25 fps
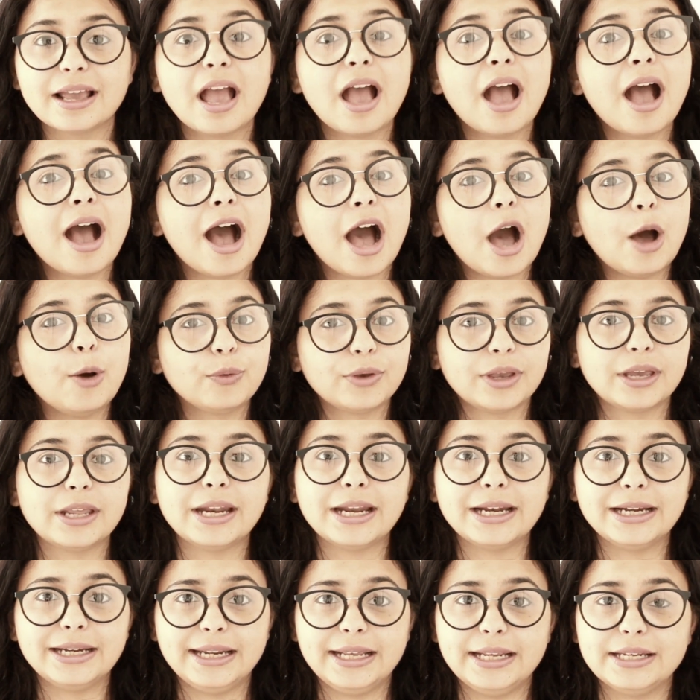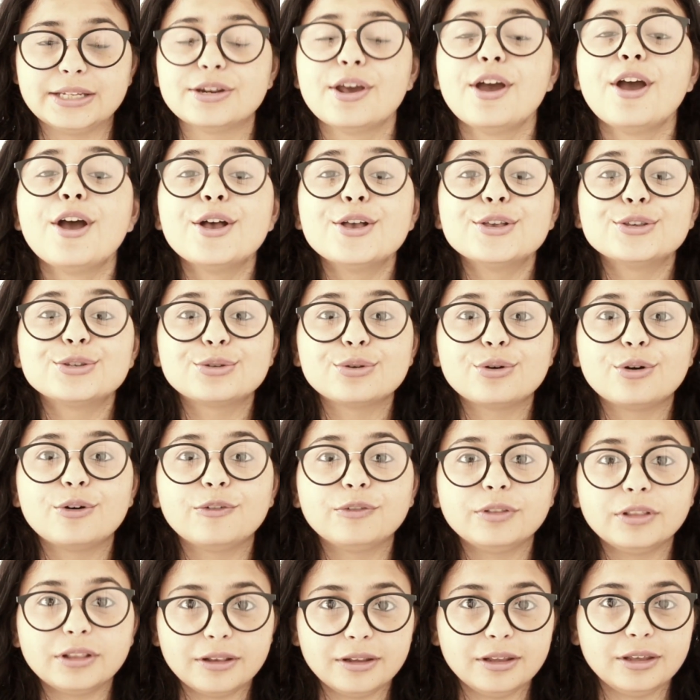How can I teach?
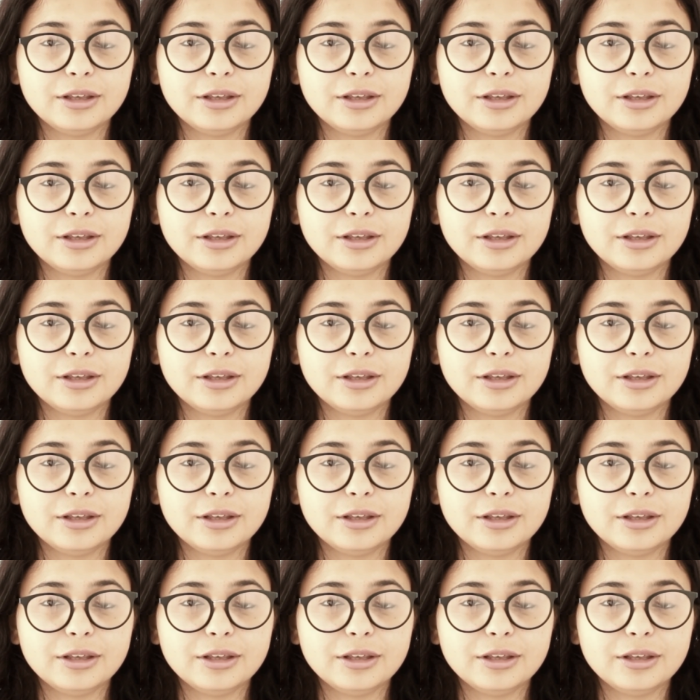So